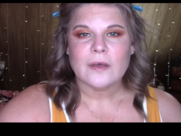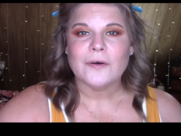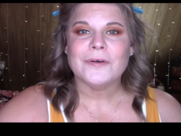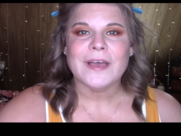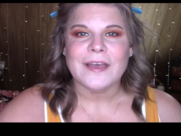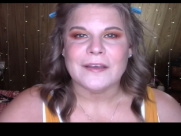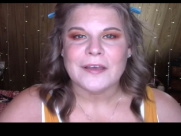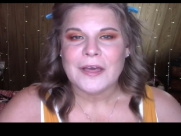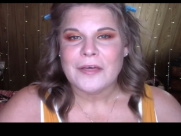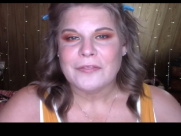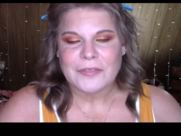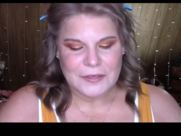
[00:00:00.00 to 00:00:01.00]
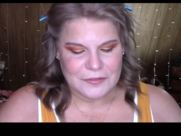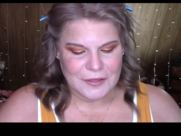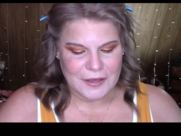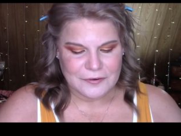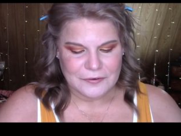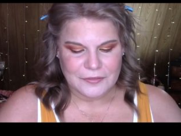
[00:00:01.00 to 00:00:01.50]
Okay, the
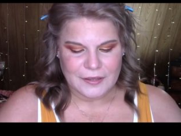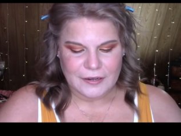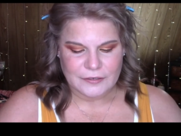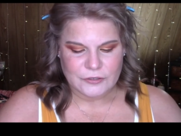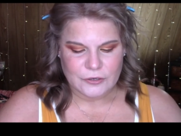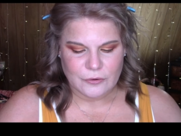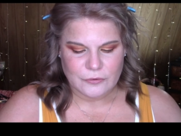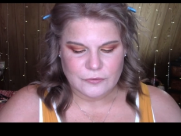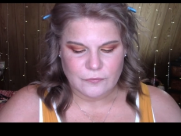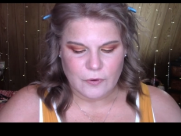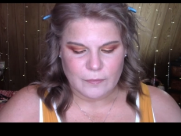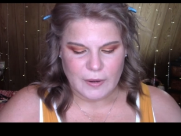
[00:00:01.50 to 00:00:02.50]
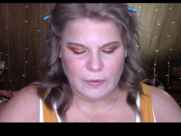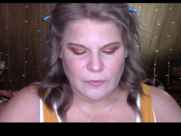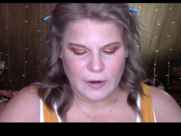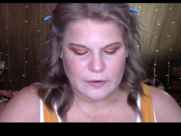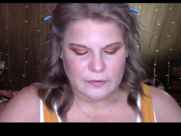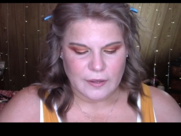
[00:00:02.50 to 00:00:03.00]
liner that I chose for my
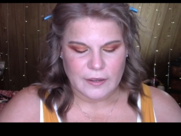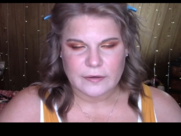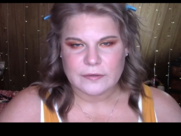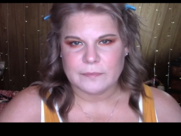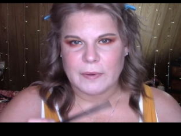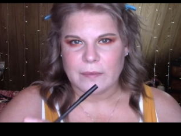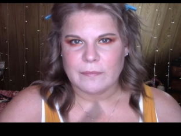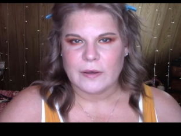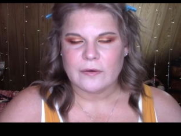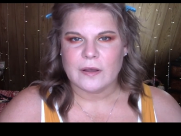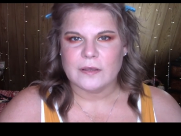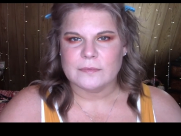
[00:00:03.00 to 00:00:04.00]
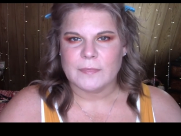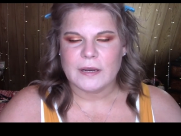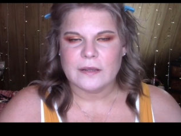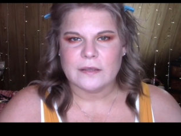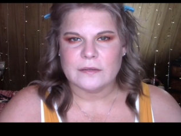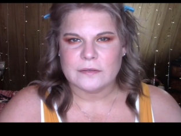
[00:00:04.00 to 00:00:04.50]
waterline is by Melt
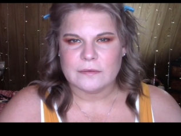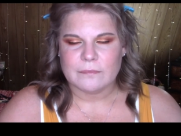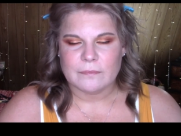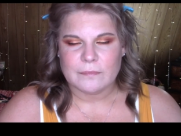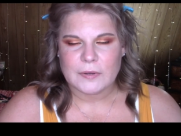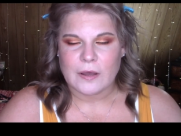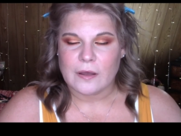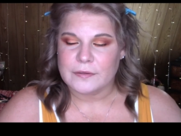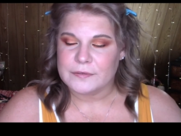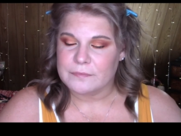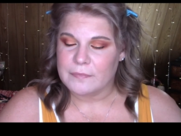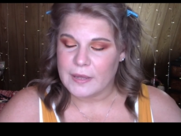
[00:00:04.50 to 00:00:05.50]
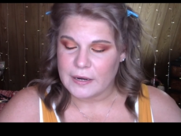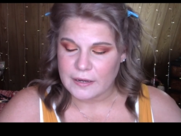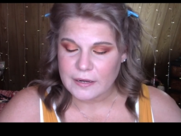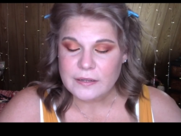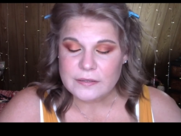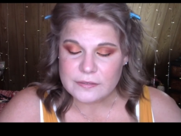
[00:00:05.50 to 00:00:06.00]
Cosmetic is
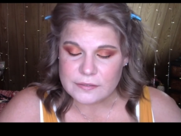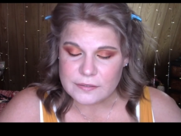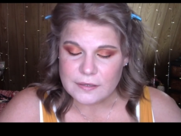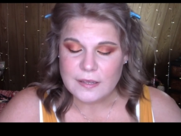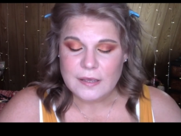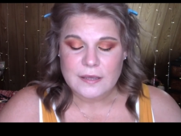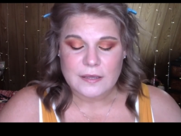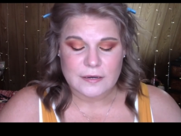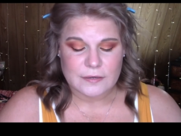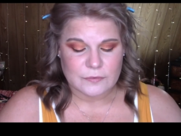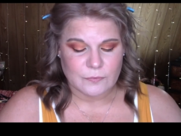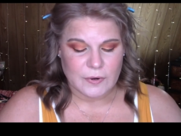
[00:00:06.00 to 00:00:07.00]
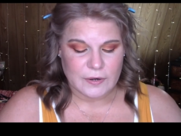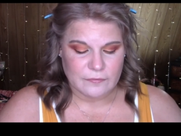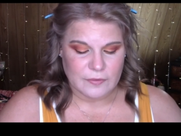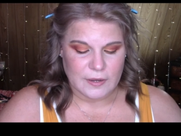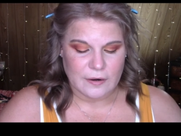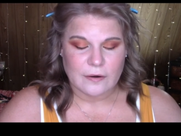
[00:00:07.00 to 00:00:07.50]
Cosmetics. It is one
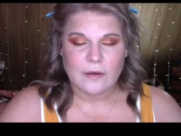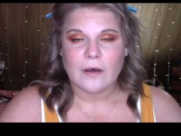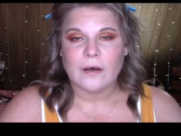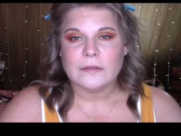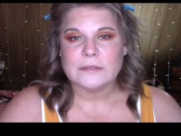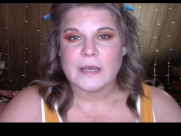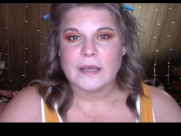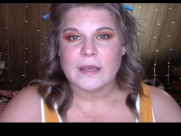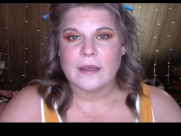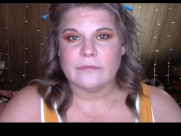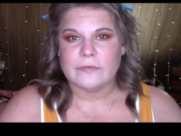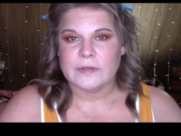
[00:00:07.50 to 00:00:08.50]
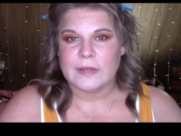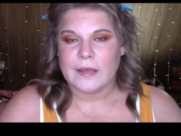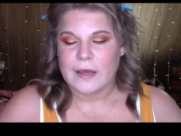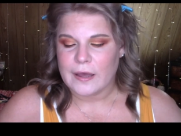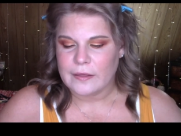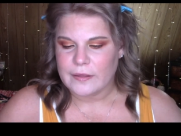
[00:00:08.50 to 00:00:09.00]
of their all day, everyday
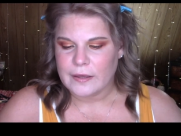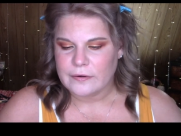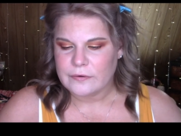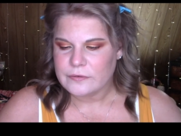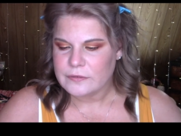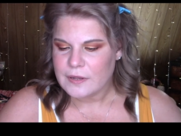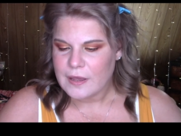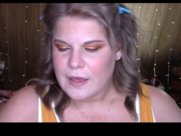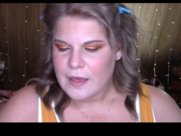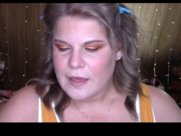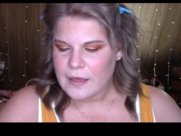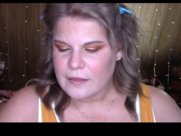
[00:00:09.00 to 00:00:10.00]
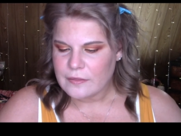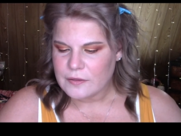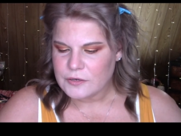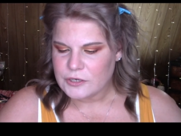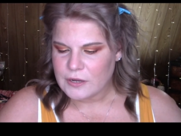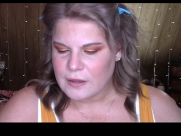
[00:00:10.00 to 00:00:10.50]
eyeliners. And
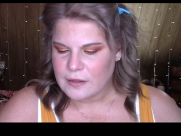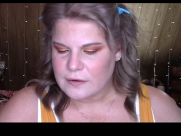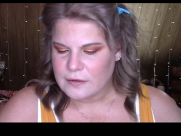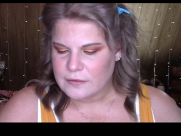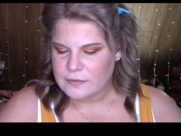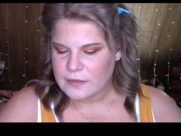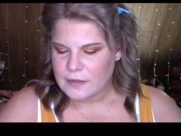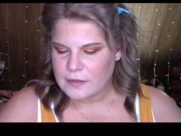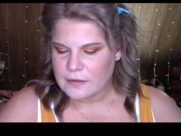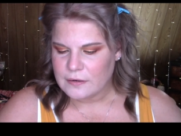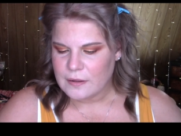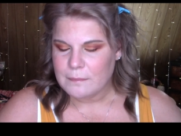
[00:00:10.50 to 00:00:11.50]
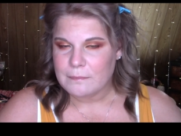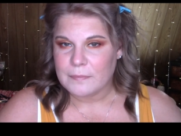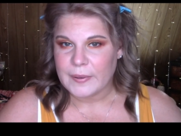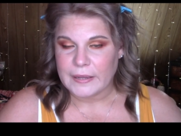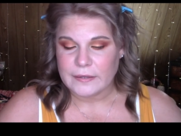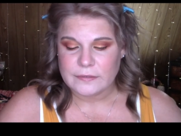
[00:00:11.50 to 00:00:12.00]
the shade is in
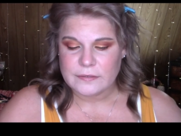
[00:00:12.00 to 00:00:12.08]
Baked.